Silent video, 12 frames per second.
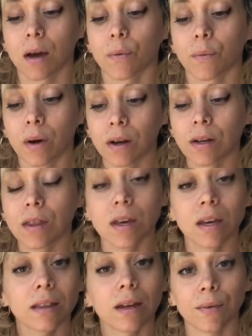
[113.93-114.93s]
one
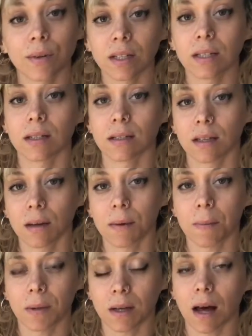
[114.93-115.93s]
thing that really does come
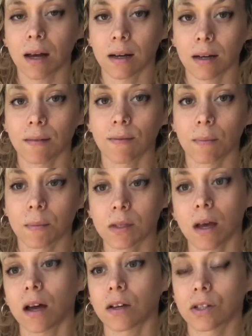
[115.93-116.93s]
up a lot in infant
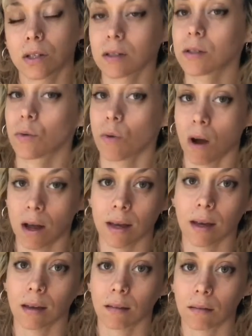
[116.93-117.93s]
massage is
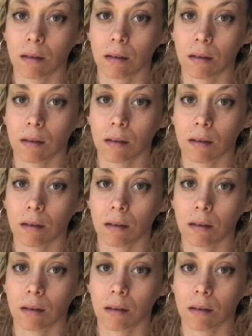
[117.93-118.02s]
crying.